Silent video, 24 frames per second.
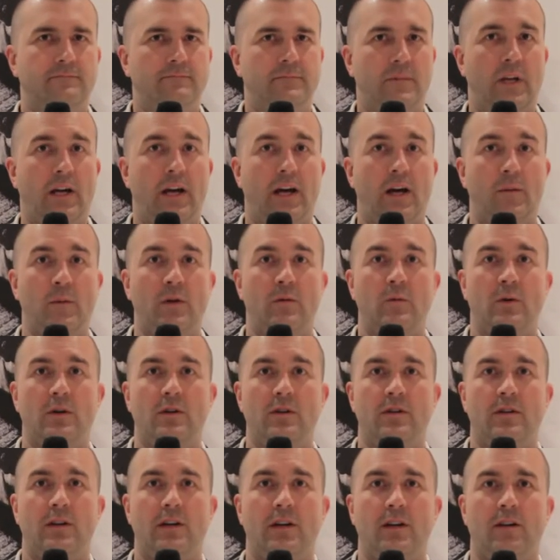Yeah, I mean
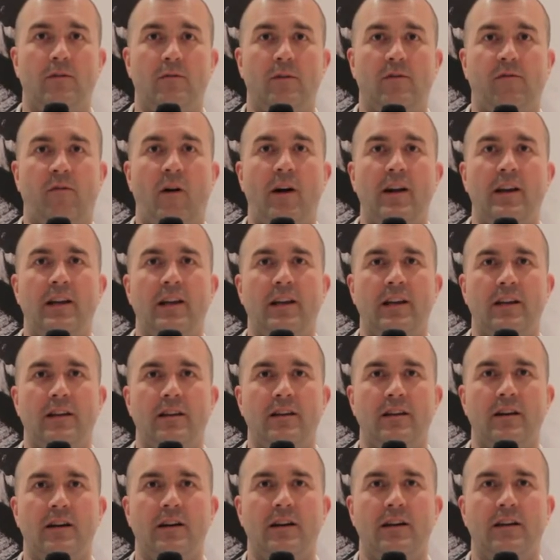we're fighting
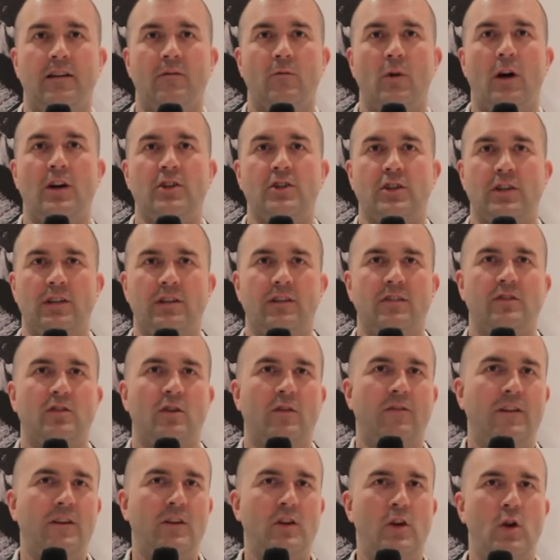in Russia, in the
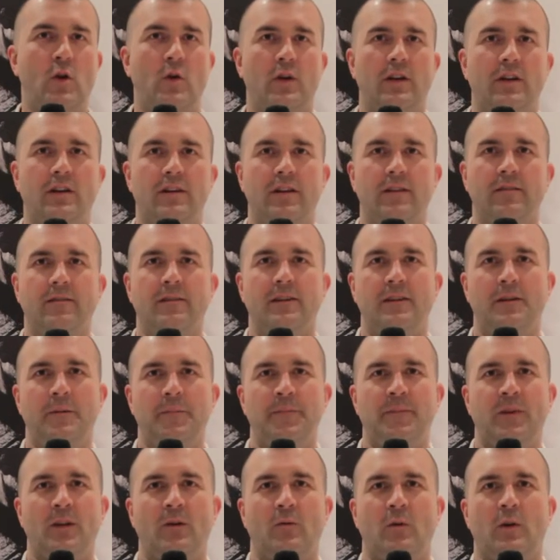Soviet Union, and
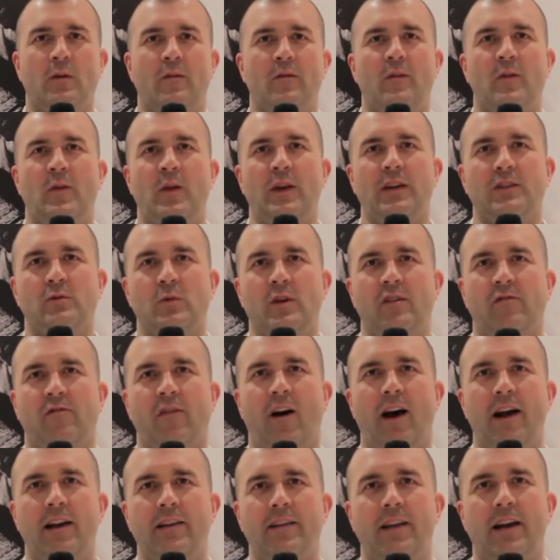one of the things we
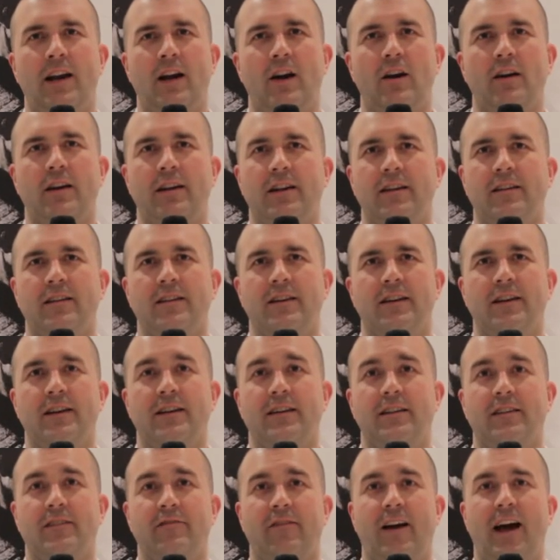find there in
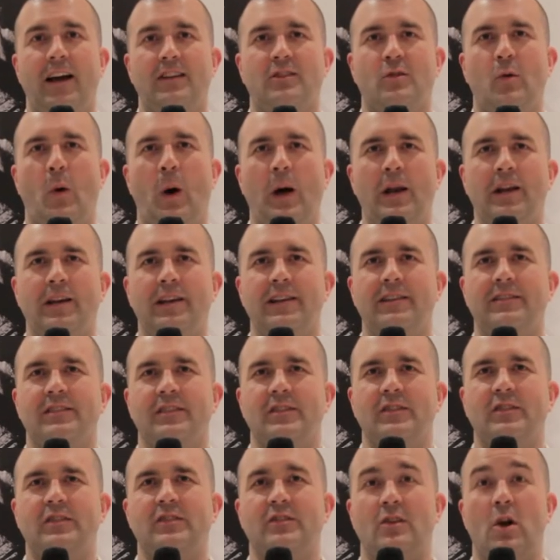vast quantities
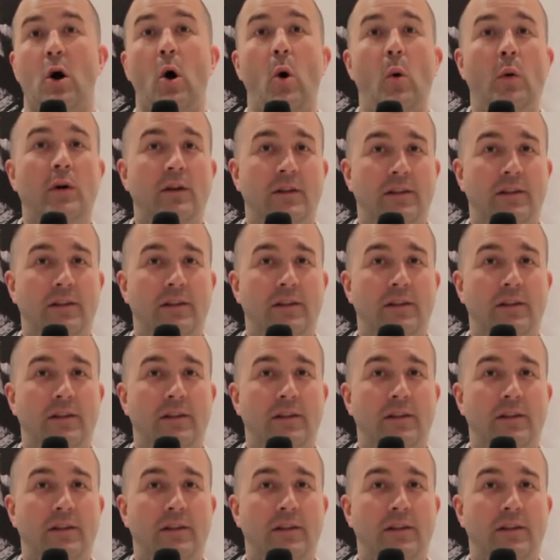is snow.